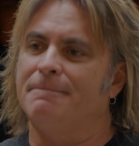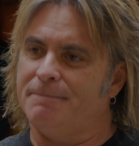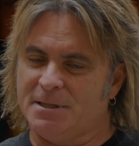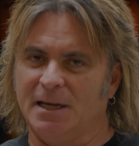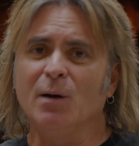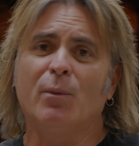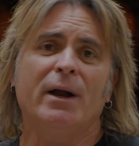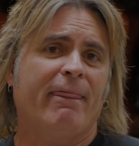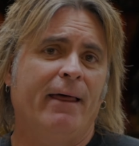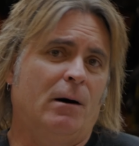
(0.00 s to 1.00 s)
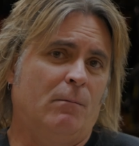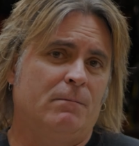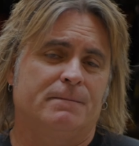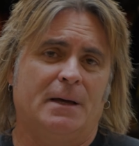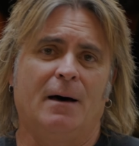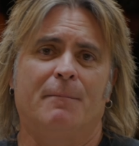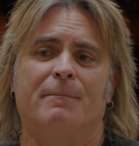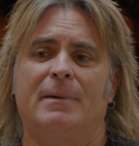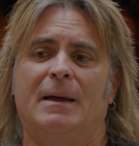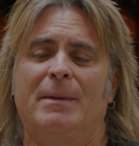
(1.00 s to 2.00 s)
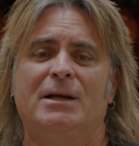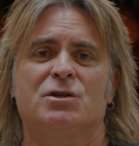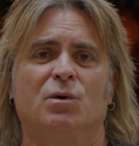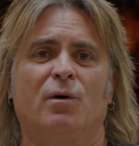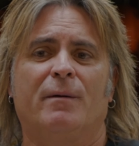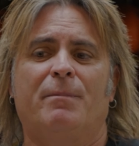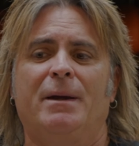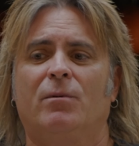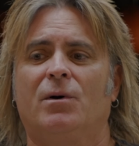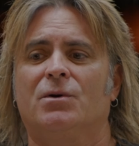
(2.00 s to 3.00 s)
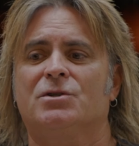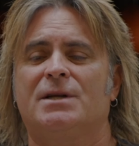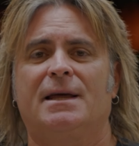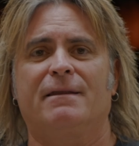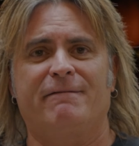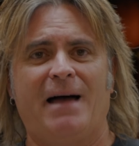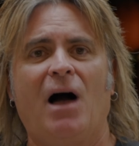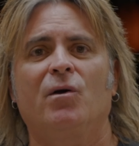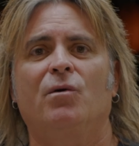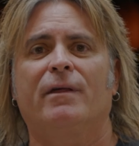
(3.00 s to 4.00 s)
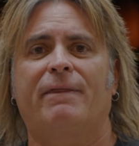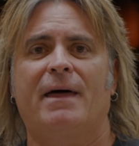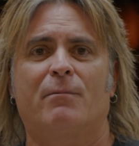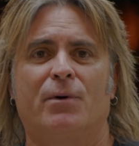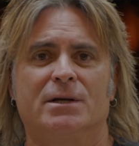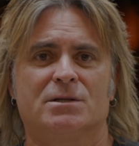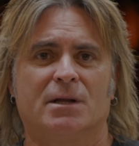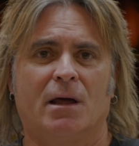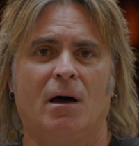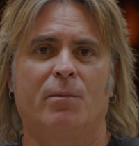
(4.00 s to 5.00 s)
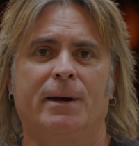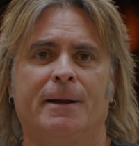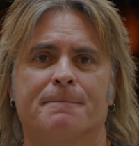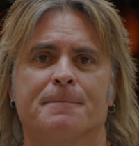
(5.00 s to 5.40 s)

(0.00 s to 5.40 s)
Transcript: celebrate them and make sure that people understand the value that that brings to the company.